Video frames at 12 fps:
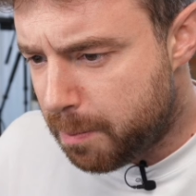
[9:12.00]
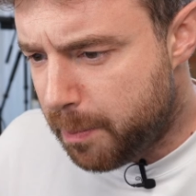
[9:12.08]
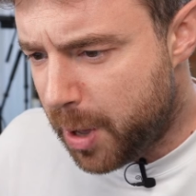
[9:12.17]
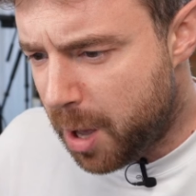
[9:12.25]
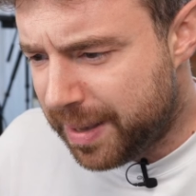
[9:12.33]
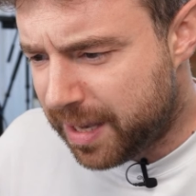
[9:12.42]

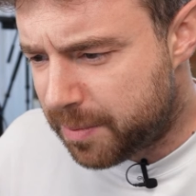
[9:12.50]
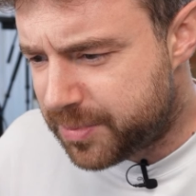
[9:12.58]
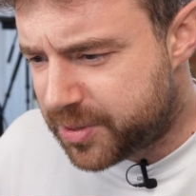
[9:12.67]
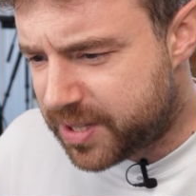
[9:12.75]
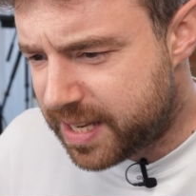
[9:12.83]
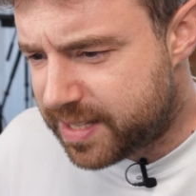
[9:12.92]
Birmingham
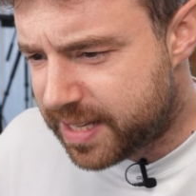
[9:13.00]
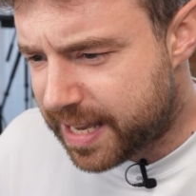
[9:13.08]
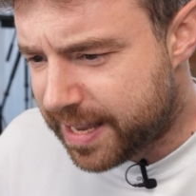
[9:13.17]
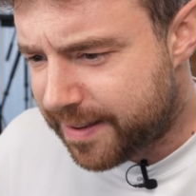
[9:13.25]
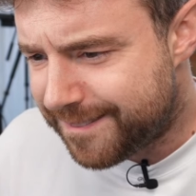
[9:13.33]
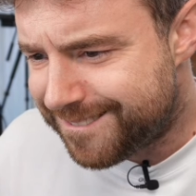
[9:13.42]

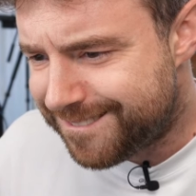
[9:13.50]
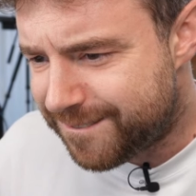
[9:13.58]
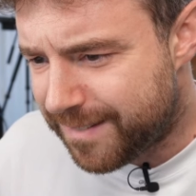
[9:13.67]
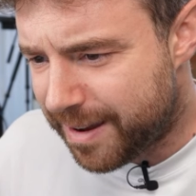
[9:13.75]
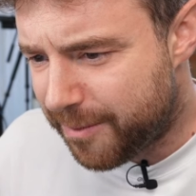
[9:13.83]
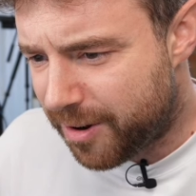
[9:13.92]
City.
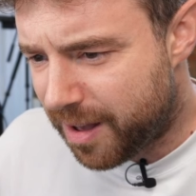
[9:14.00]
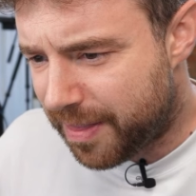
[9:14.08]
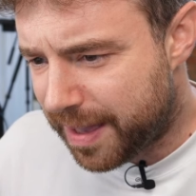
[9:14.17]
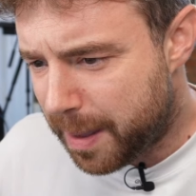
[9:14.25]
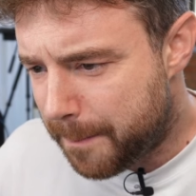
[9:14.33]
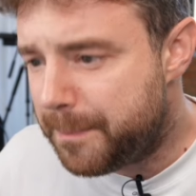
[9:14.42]
Wait, where are
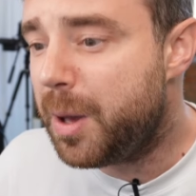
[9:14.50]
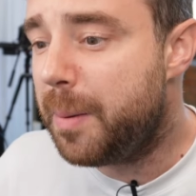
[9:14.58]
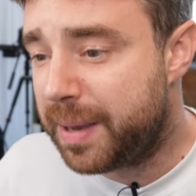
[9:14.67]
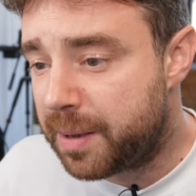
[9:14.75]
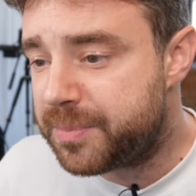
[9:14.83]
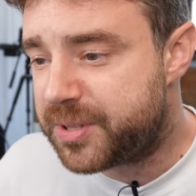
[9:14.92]
they?
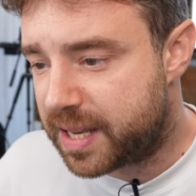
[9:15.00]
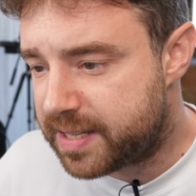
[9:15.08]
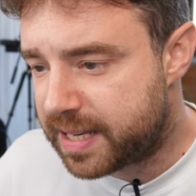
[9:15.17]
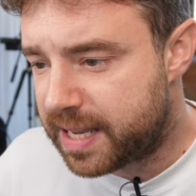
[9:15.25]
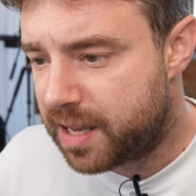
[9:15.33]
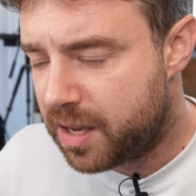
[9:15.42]
Birmingham
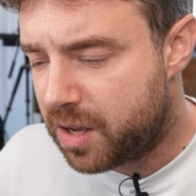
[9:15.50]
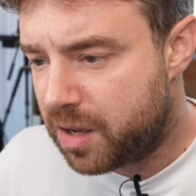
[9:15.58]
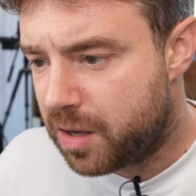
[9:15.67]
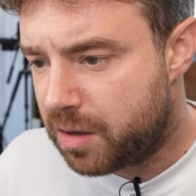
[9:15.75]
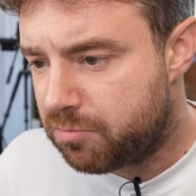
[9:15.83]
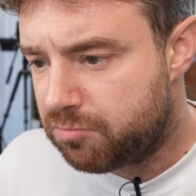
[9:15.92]
City.
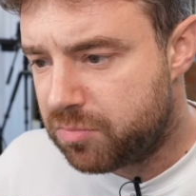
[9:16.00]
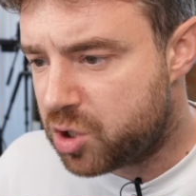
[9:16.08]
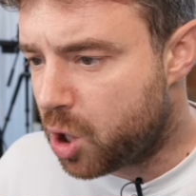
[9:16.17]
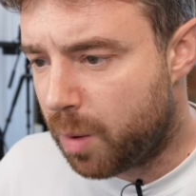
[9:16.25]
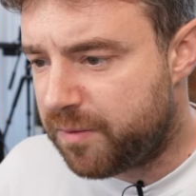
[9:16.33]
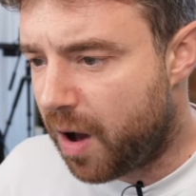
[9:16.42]

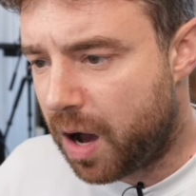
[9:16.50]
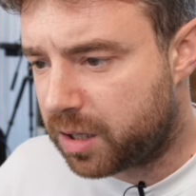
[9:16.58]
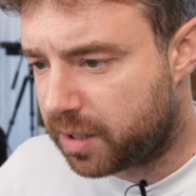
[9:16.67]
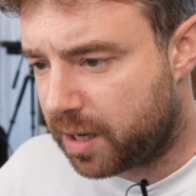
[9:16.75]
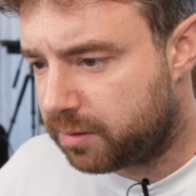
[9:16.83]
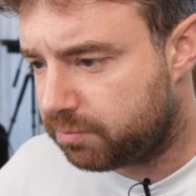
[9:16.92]
Tom
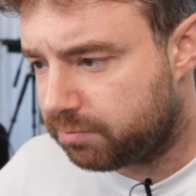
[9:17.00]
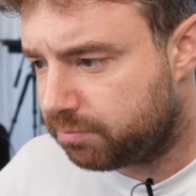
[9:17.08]
Wagner.